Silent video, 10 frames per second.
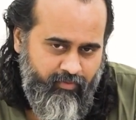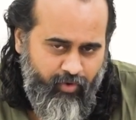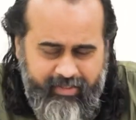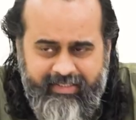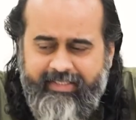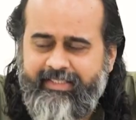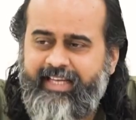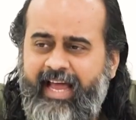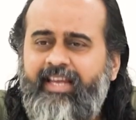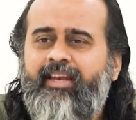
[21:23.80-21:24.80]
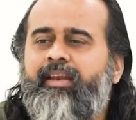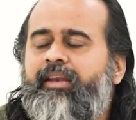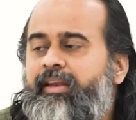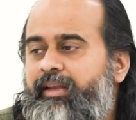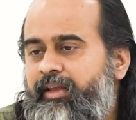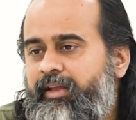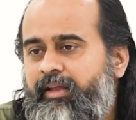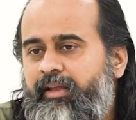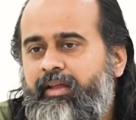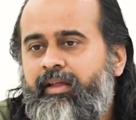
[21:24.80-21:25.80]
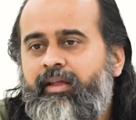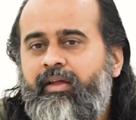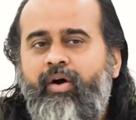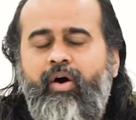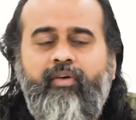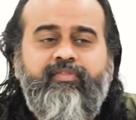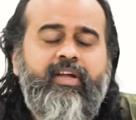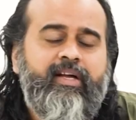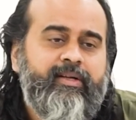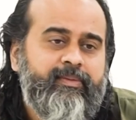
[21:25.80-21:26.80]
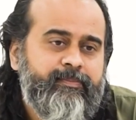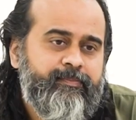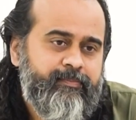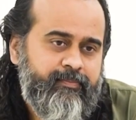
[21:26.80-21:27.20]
What is the sign of the